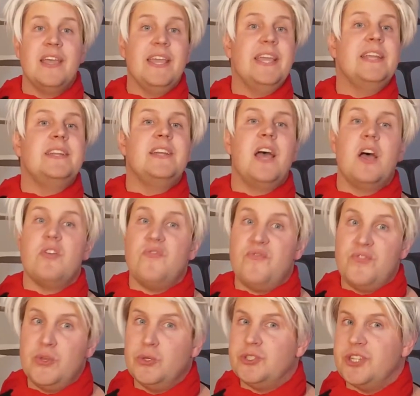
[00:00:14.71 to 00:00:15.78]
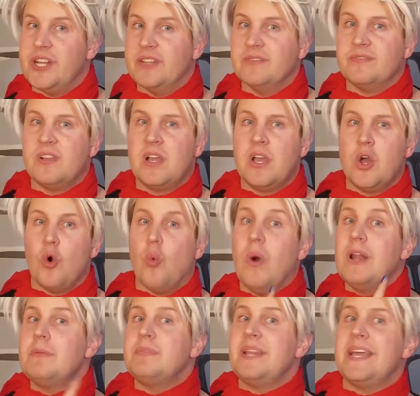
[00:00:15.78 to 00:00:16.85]
In Fugitive,
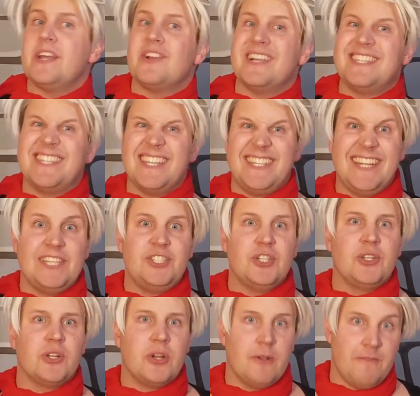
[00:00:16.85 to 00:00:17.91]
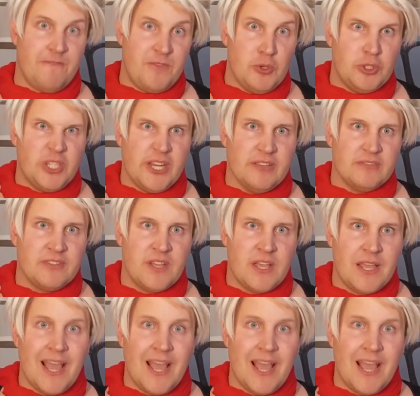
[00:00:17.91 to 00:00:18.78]
one player is the titular fugitive